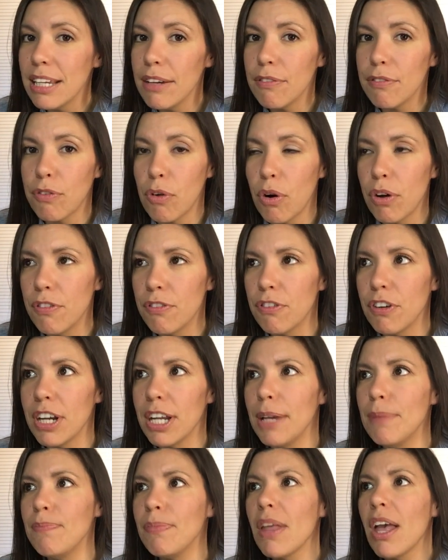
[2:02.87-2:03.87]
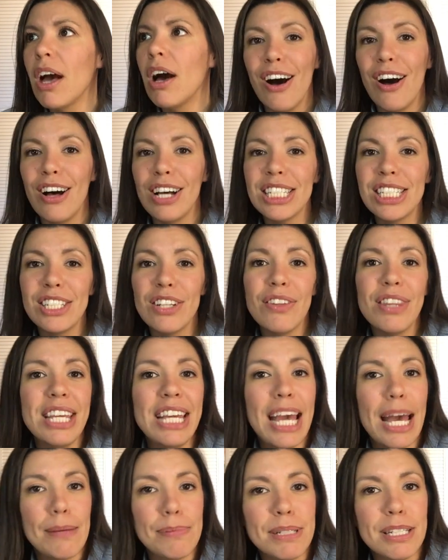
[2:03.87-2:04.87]
it for free. Also
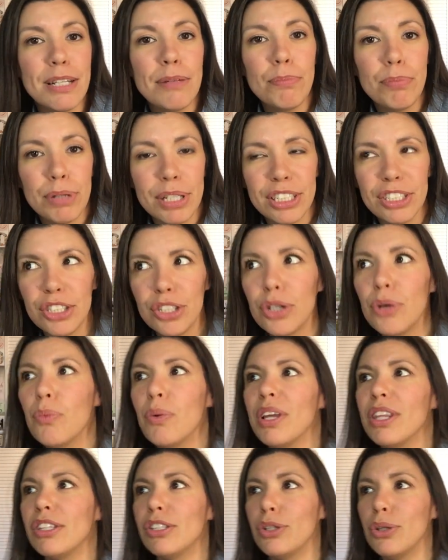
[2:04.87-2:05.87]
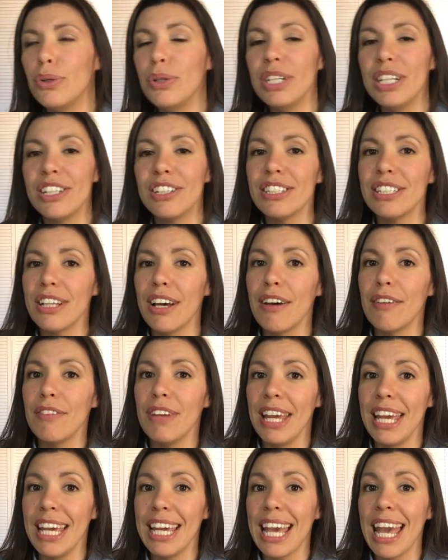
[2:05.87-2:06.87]
the Epson printer with two years of
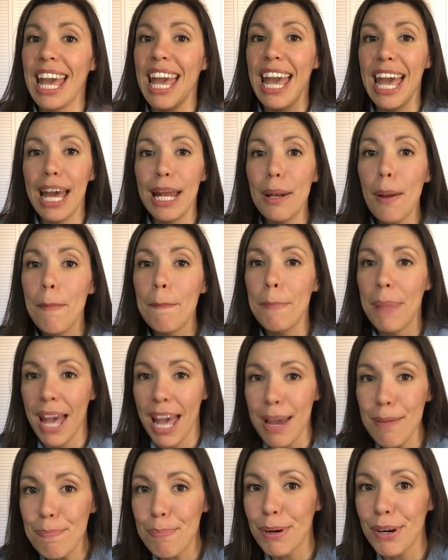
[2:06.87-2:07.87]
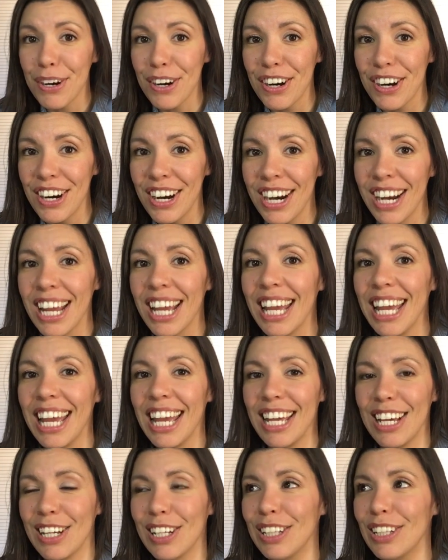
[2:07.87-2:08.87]
ink and paper
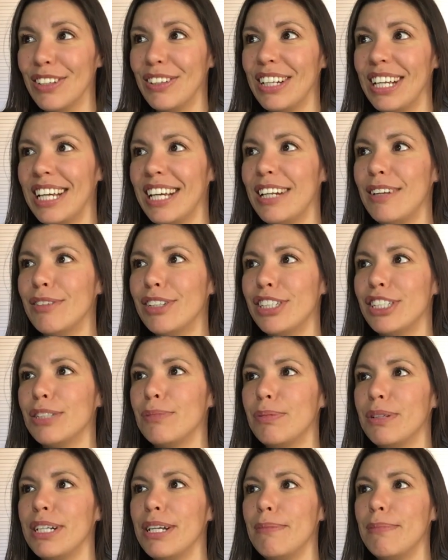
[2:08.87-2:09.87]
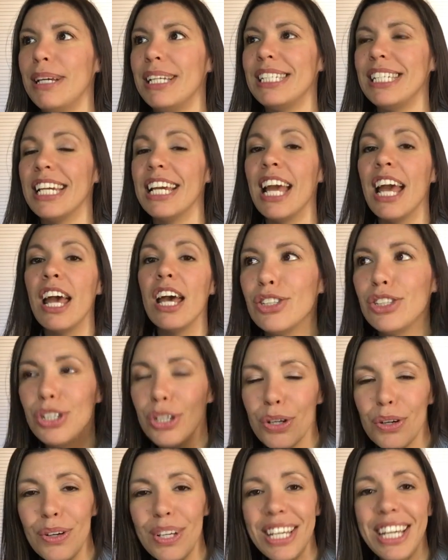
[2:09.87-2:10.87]
included, which is pretty amazing.
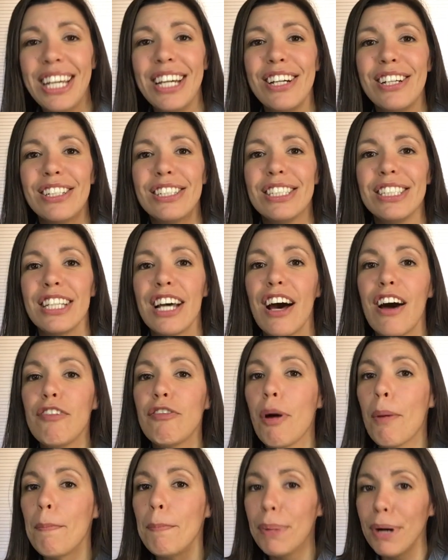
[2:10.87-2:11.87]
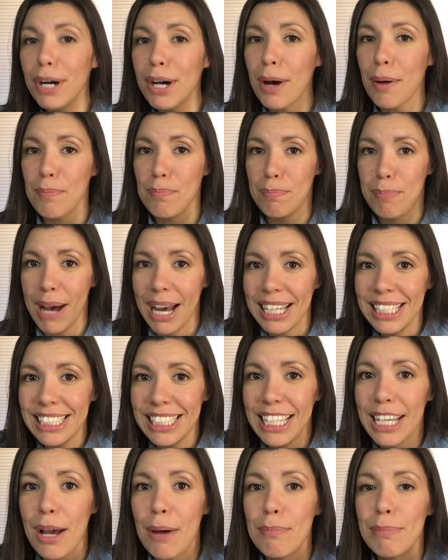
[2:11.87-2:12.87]
Two years of book
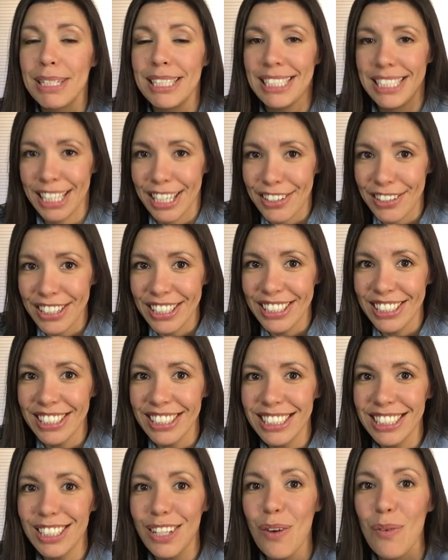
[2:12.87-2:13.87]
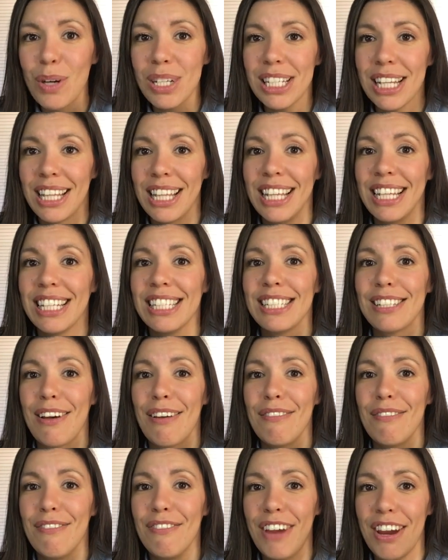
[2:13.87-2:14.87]
binding materials, which I think is
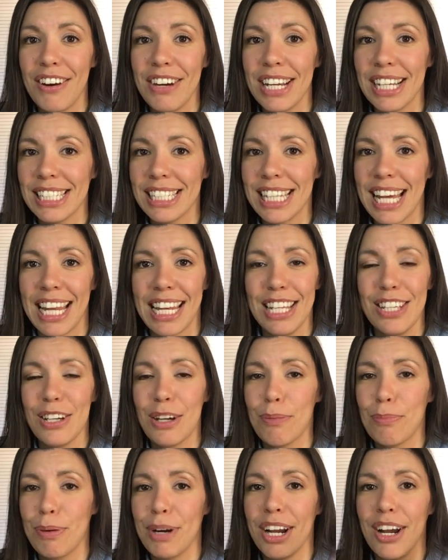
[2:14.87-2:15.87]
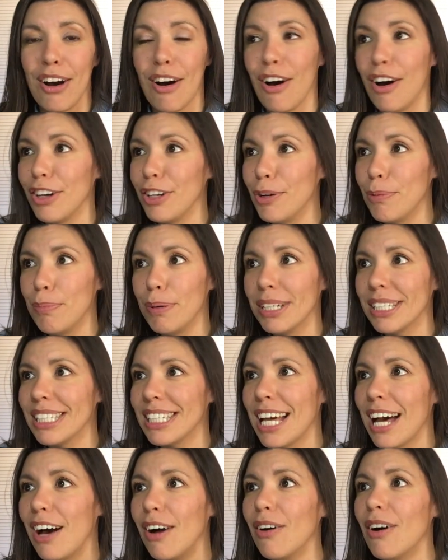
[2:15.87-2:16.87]
very exciting. You can print all your books
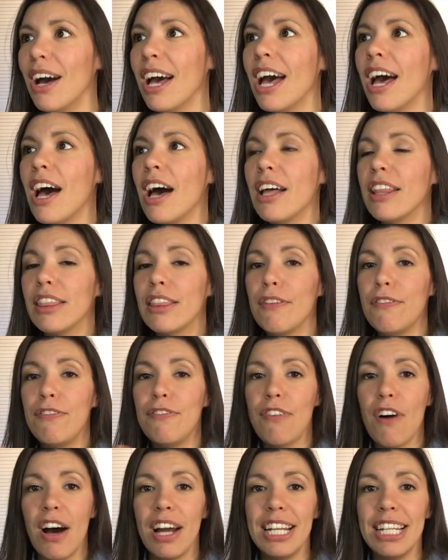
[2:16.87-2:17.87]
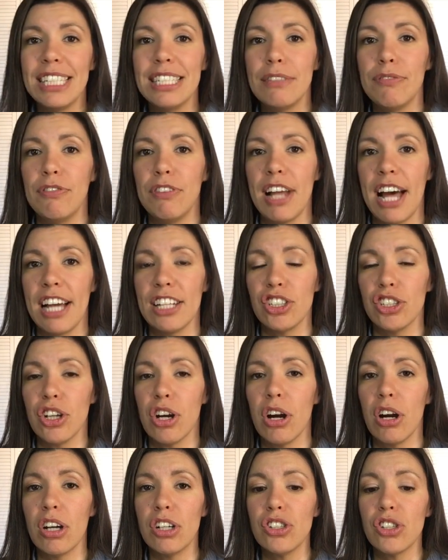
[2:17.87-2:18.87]
out the phonics
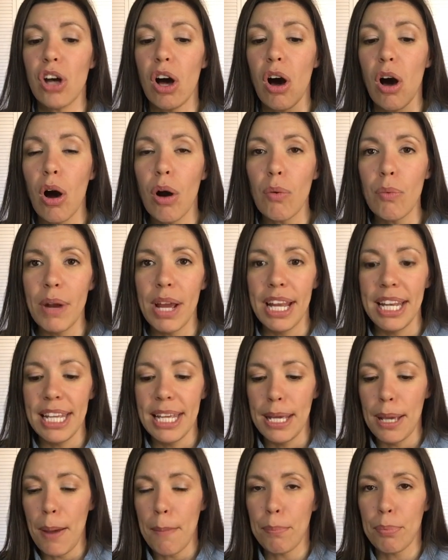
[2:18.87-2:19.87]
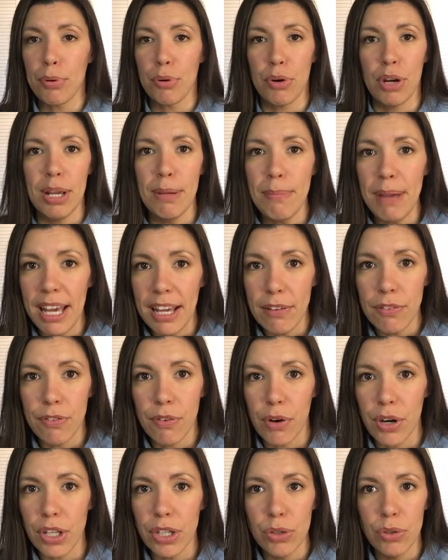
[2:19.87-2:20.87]
flashcards already pre-made
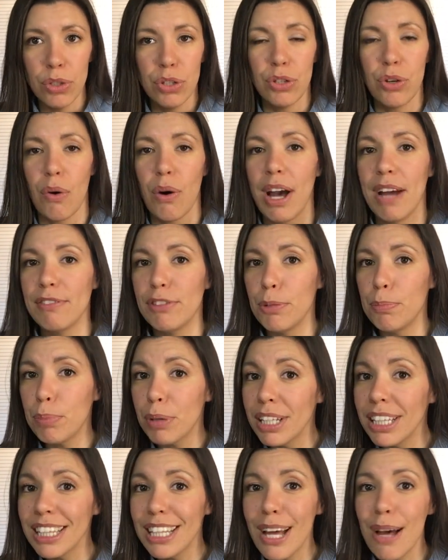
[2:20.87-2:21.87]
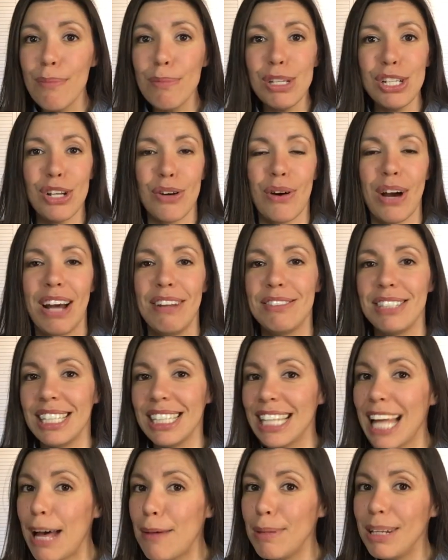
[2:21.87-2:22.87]
for you. You don't have to print them. You don't have to
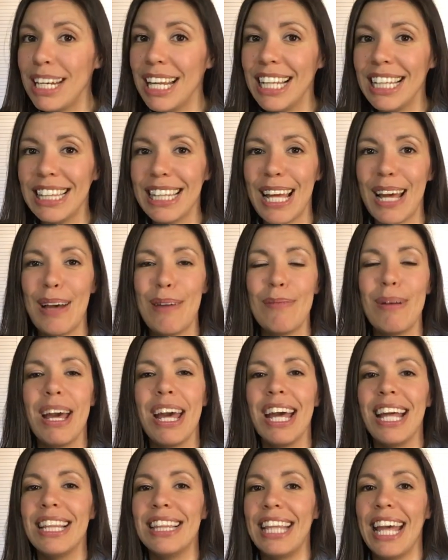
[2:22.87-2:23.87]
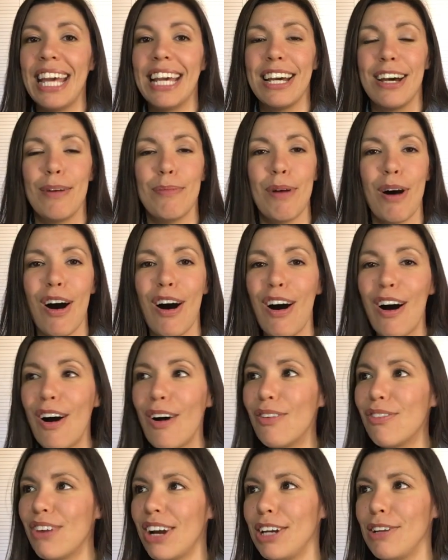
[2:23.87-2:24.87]
laminate them. They come
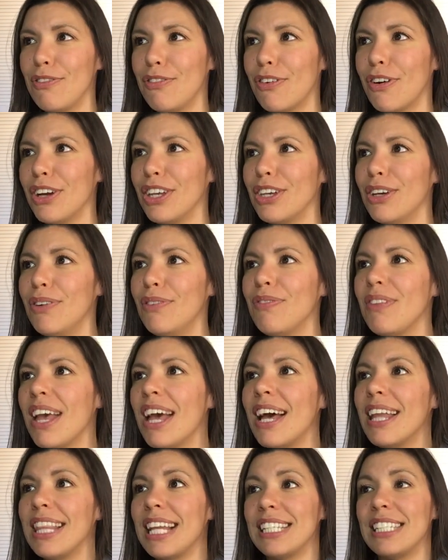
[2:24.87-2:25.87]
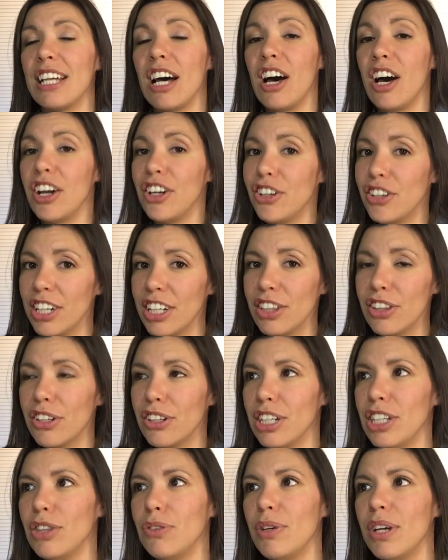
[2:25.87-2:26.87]
all ready for you. That's
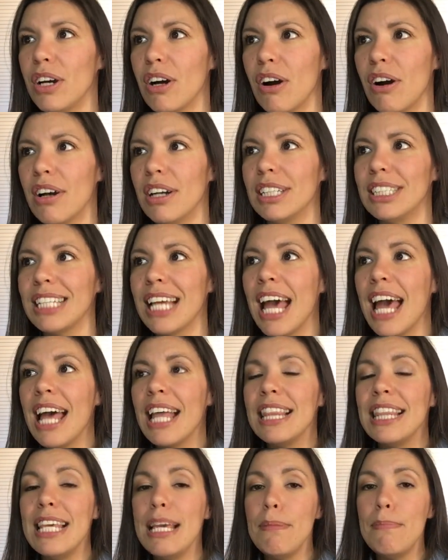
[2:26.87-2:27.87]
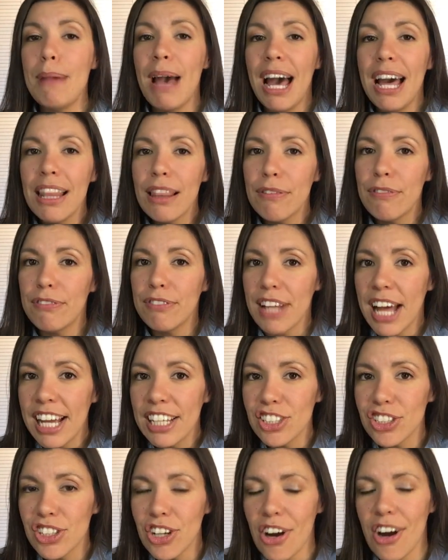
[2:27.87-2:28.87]
133 cards. The math
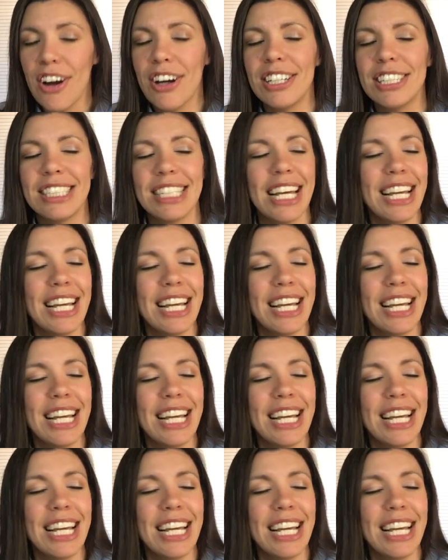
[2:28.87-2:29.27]
flashcards,